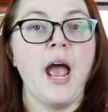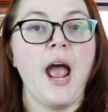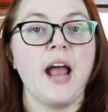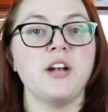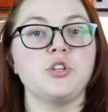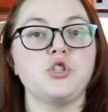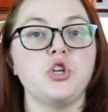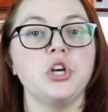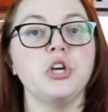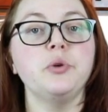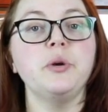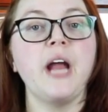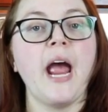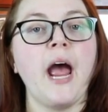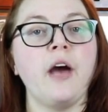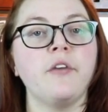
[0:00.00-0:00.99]
and
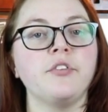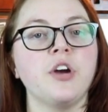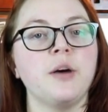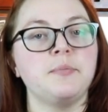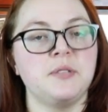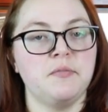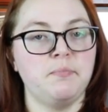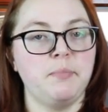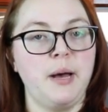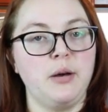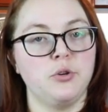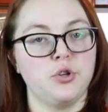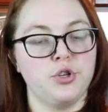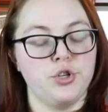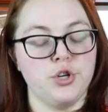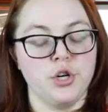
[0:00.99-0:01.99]
2.5 cups of
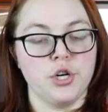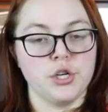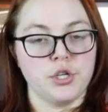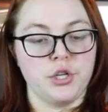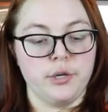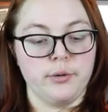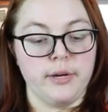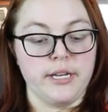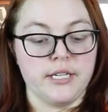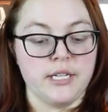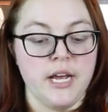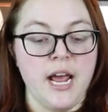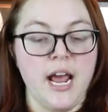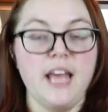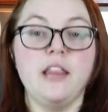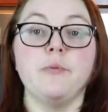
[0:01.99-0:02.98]
powdered sugar to it.
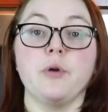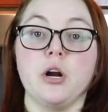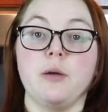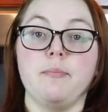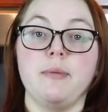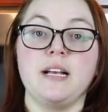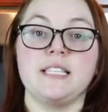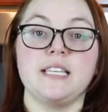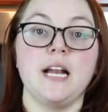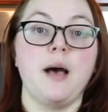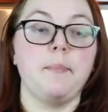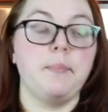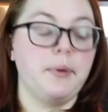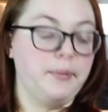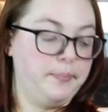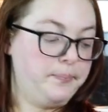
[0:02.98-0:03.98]
And then we're gonna mix it
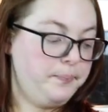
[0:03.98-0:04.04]
up.